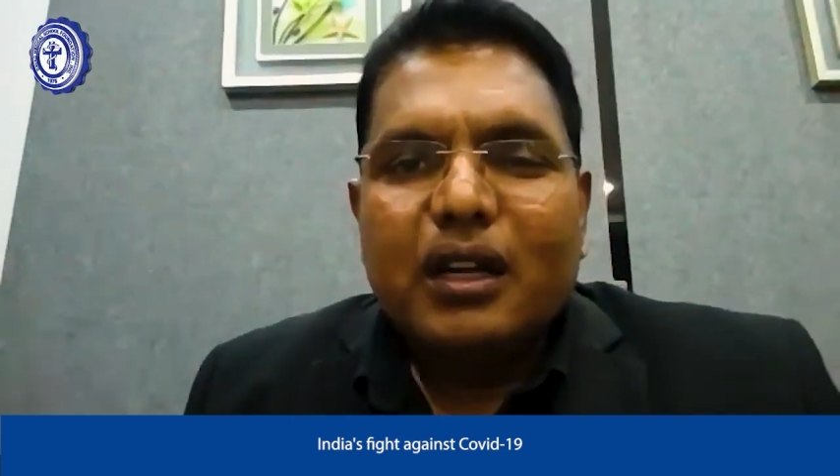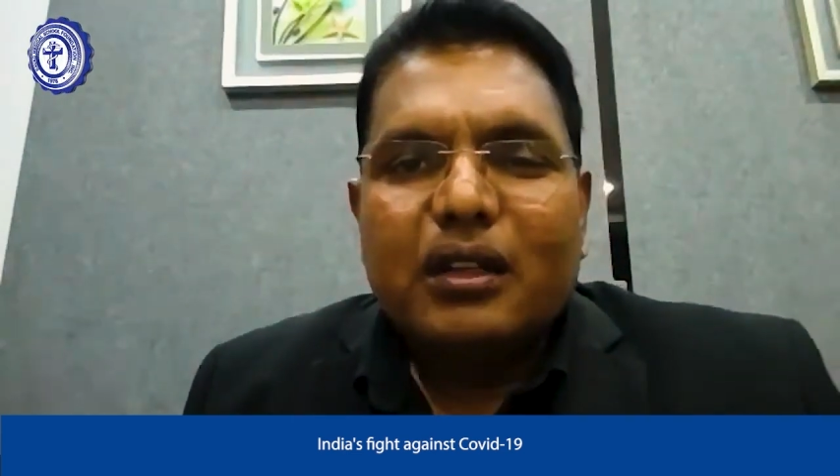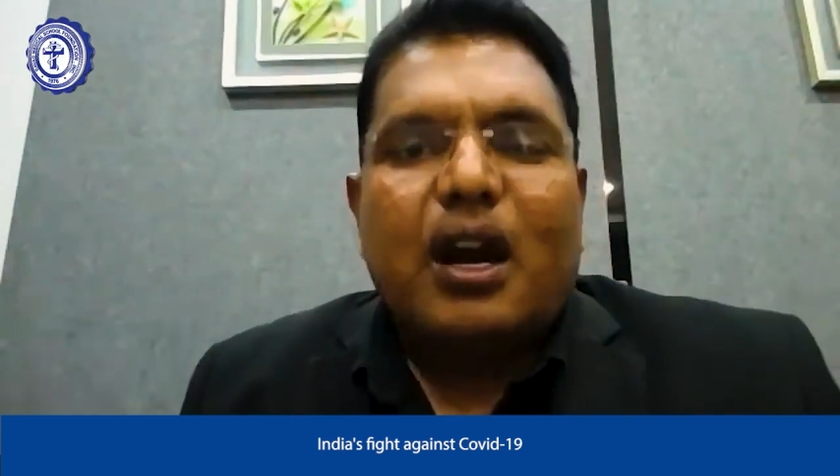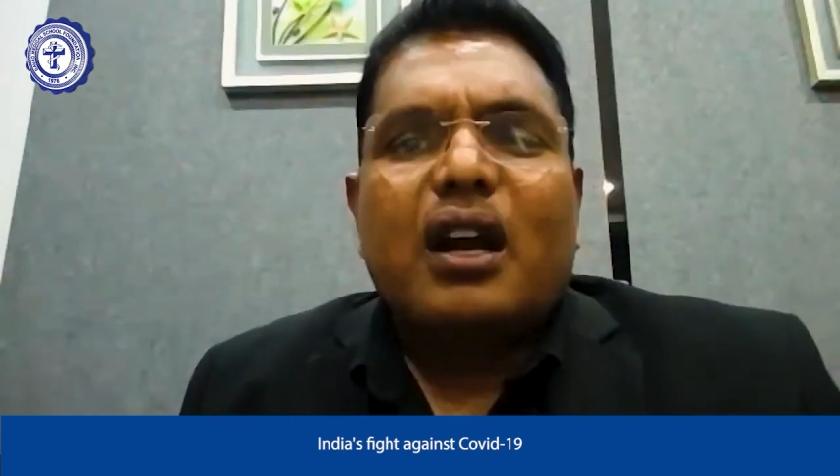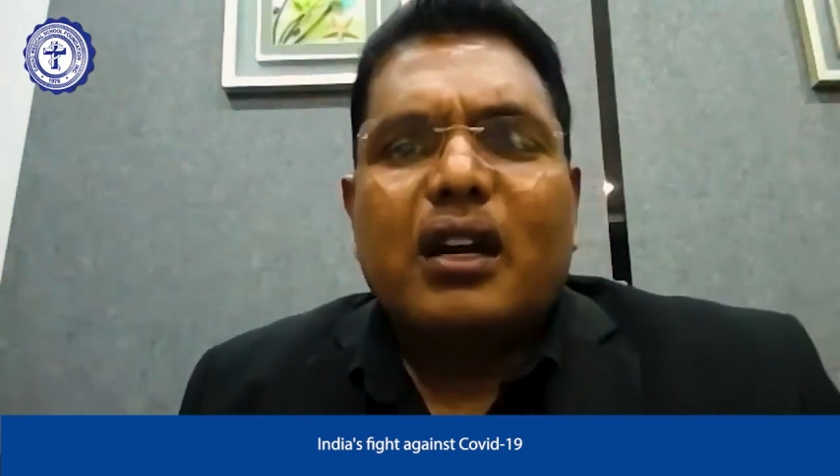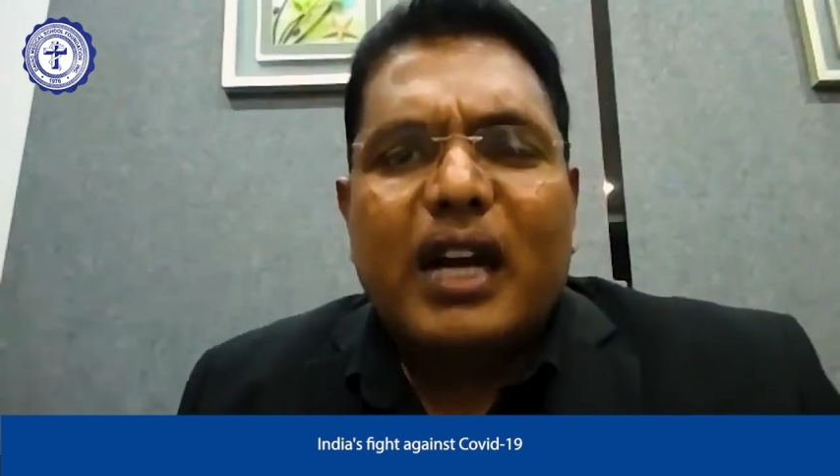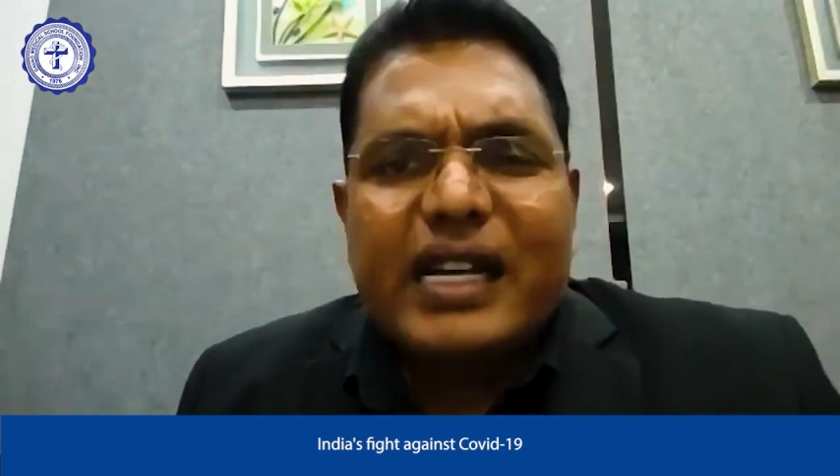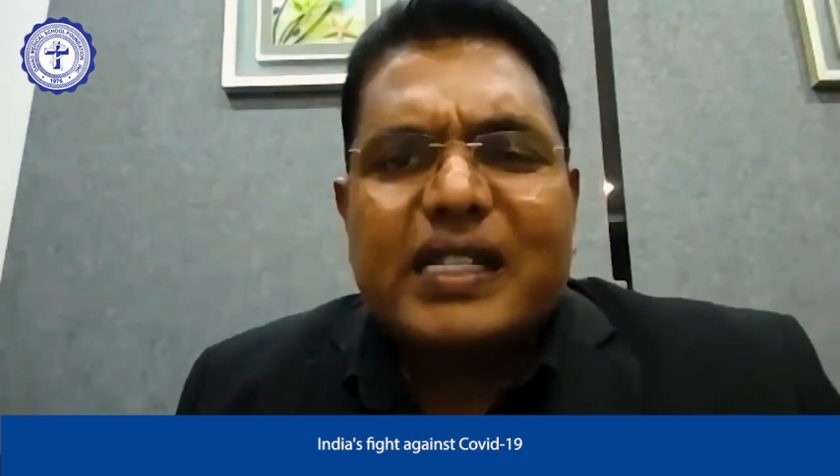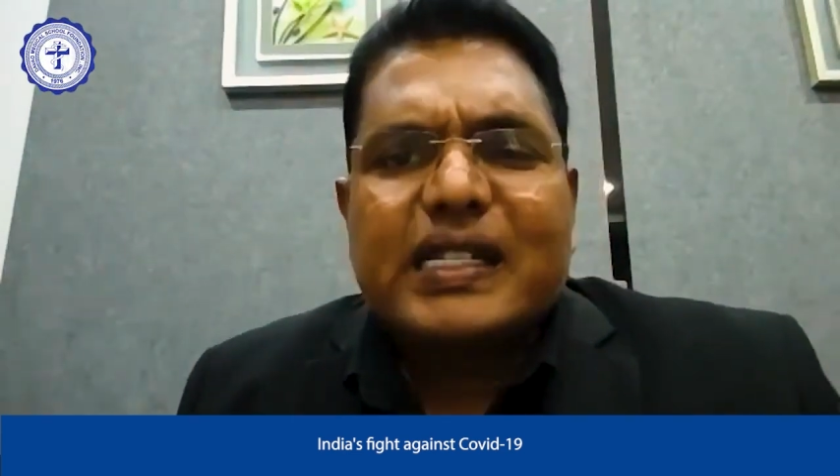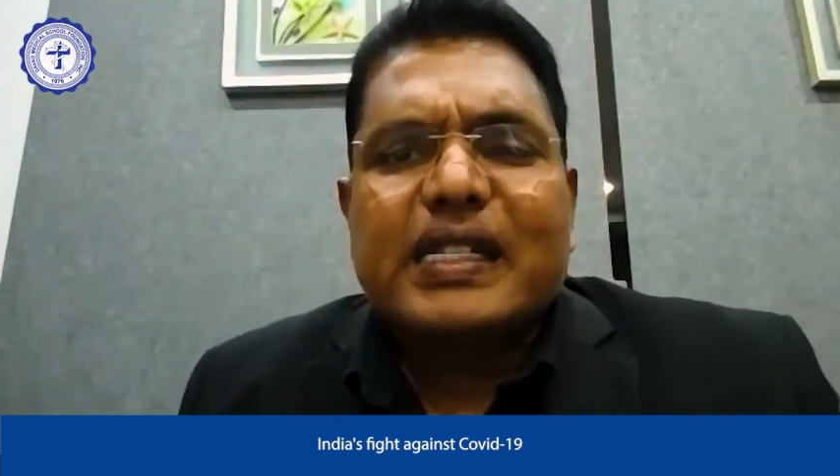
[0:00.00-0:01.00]
there are
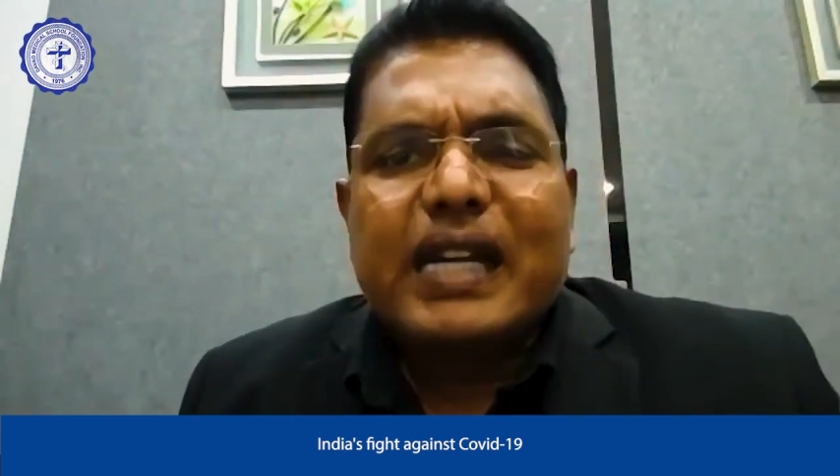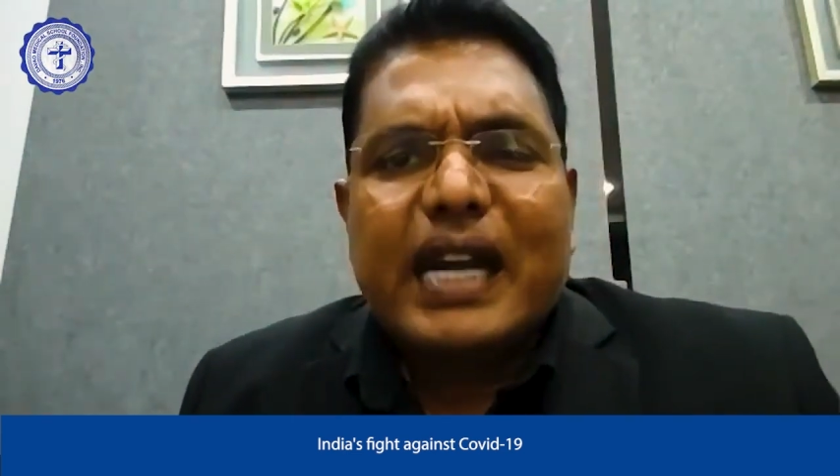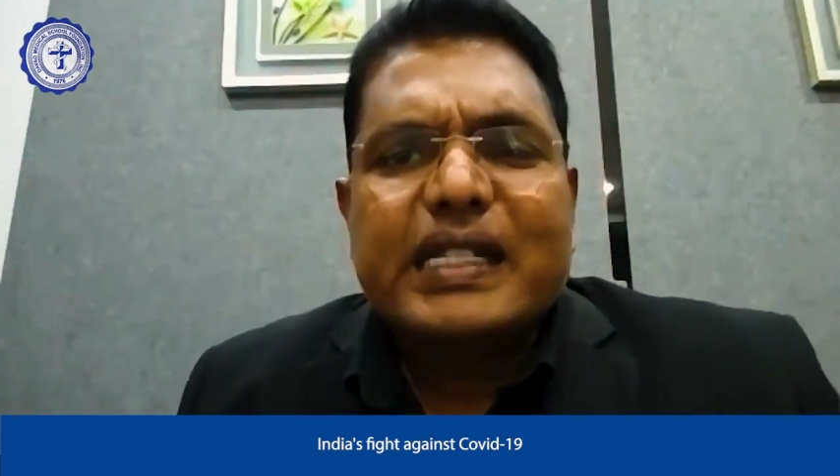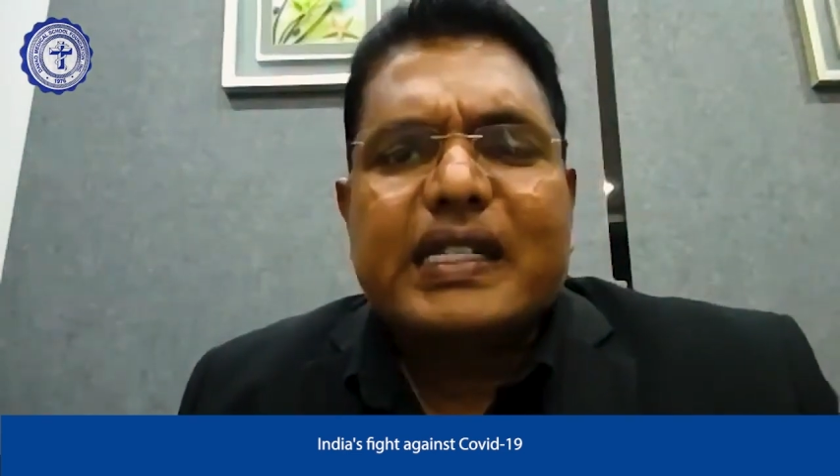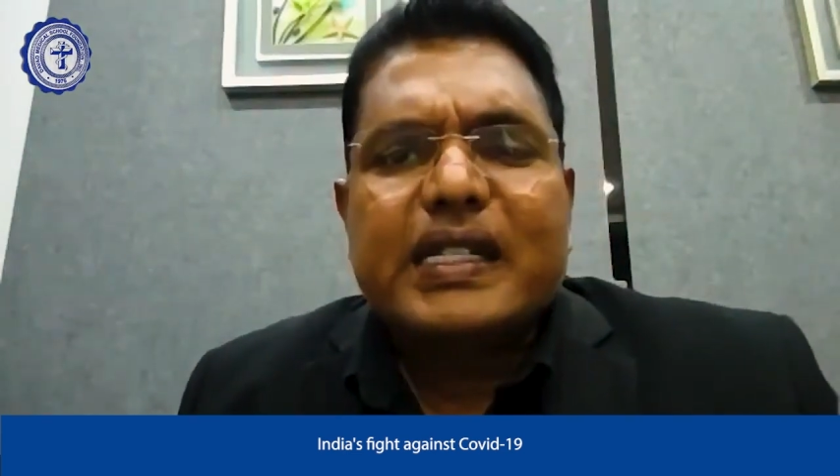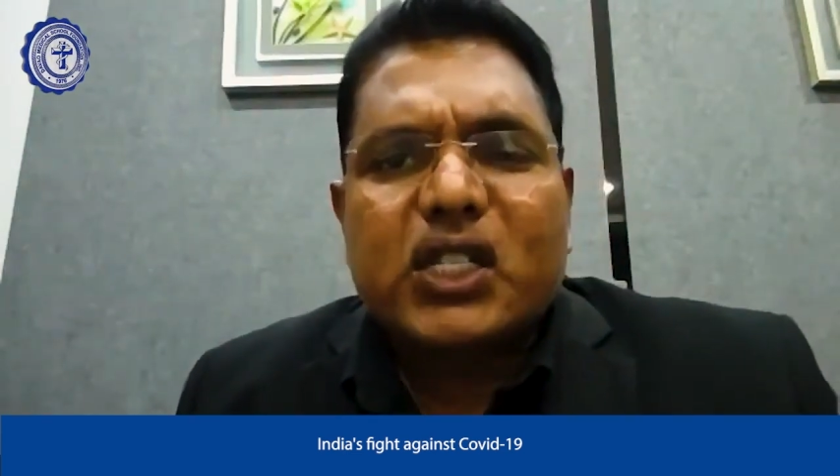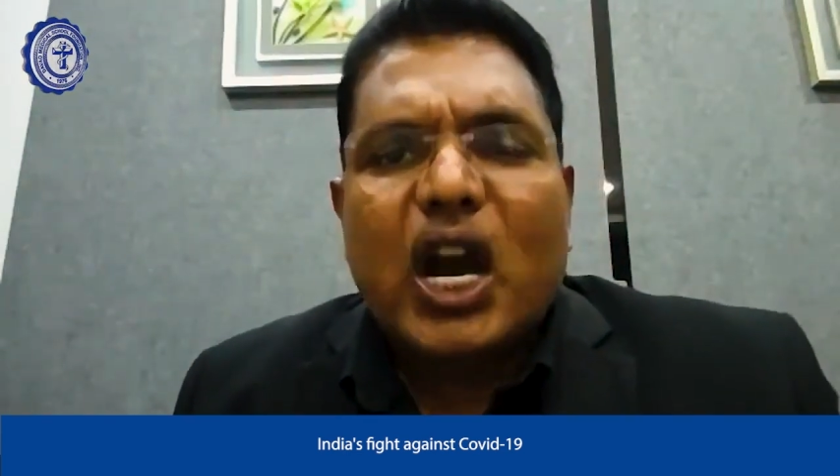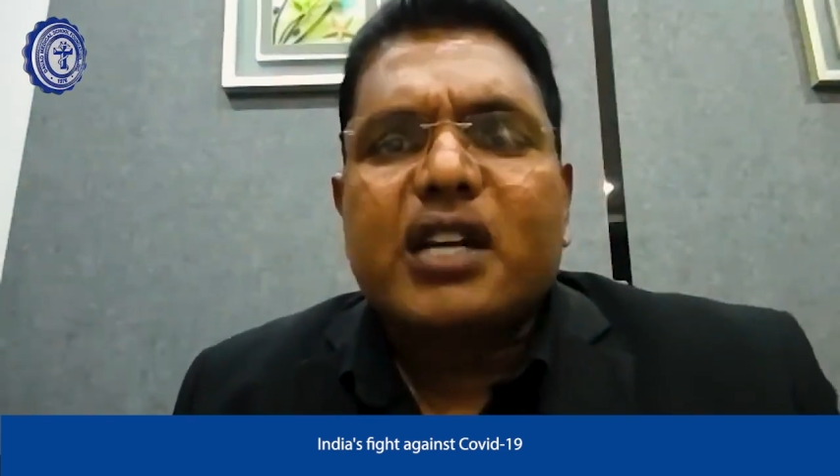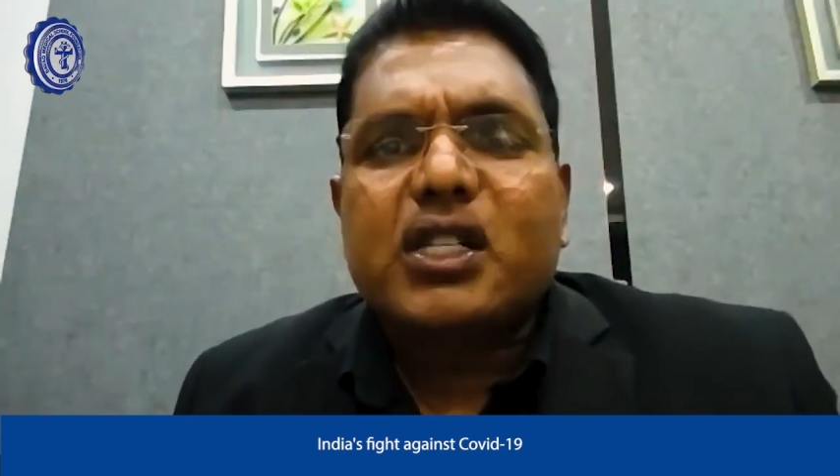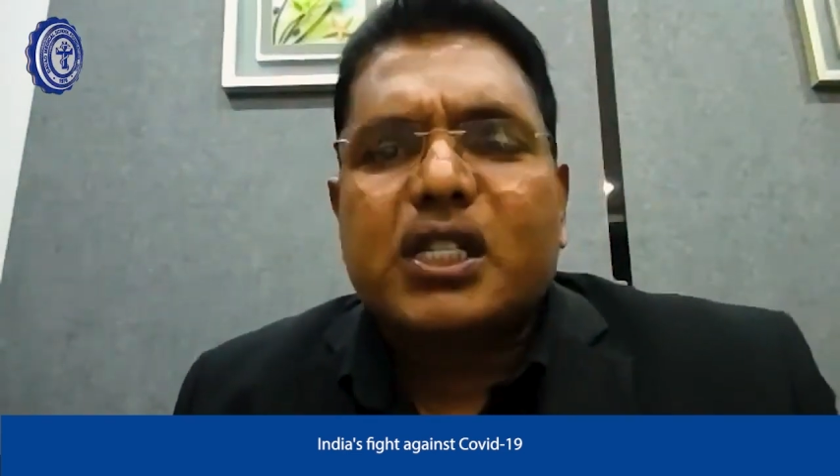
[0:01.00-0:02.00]
less, less
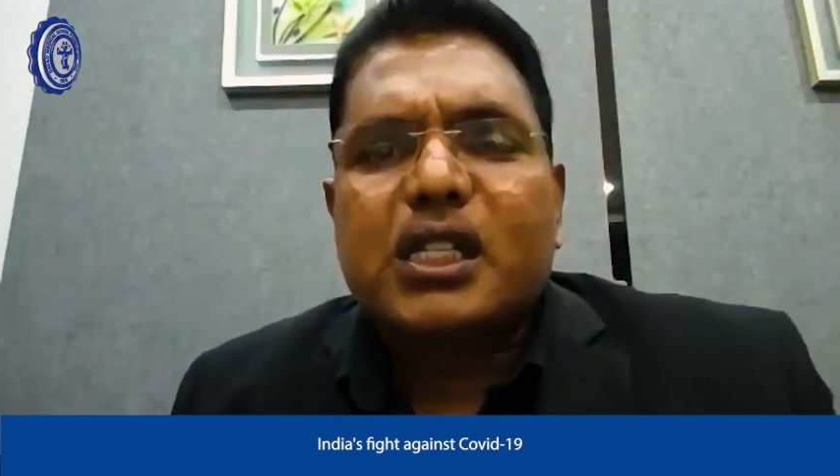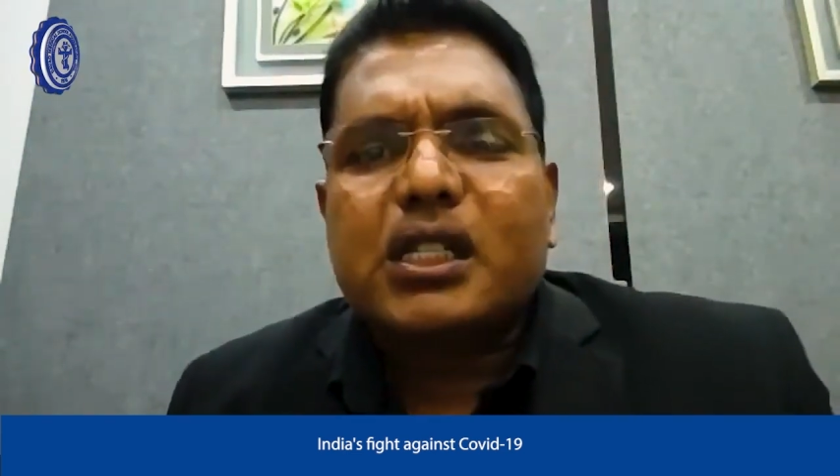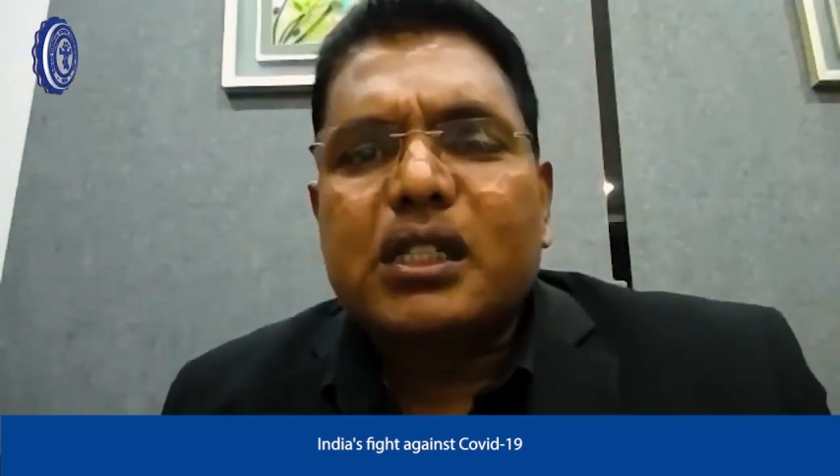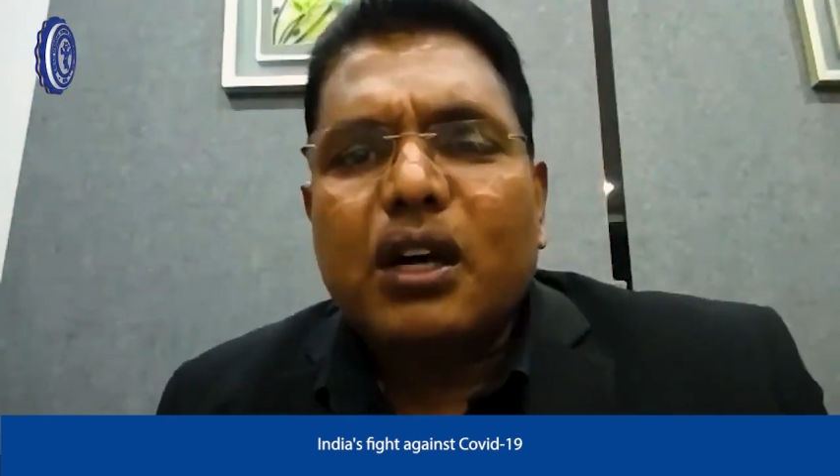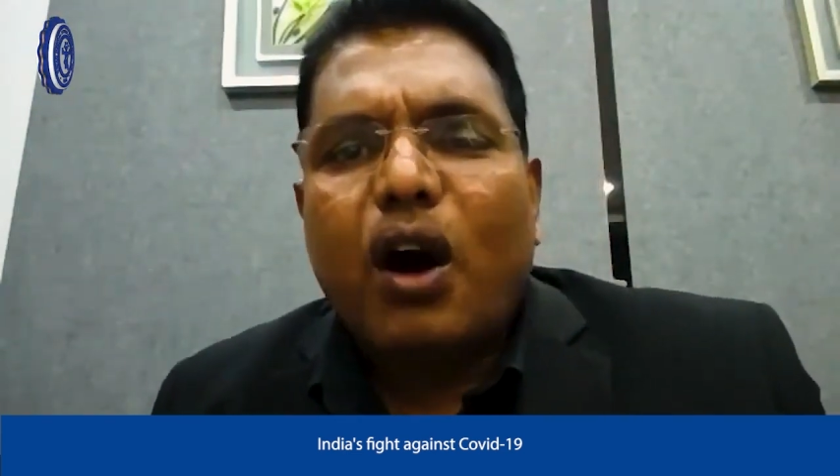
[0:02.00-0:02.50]
chances